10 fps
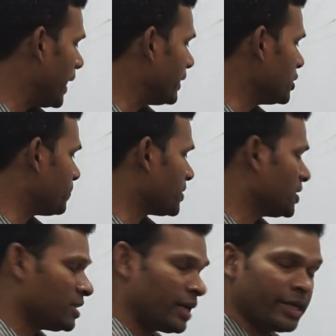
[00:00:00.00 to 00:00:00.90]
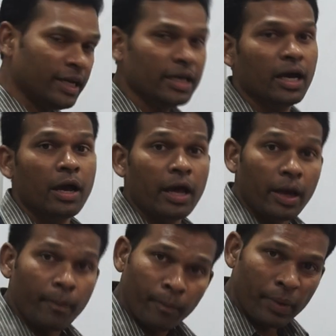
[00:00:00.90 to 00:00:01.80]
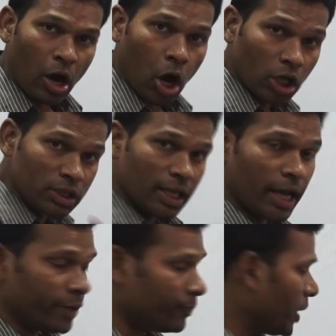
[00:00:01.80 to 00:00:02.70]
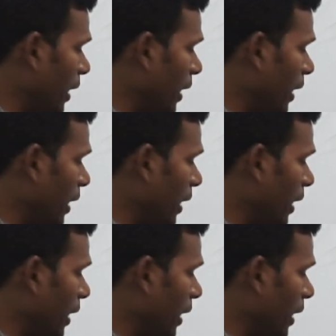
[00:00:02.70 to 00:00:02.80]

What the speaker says: and this person is writing on the line.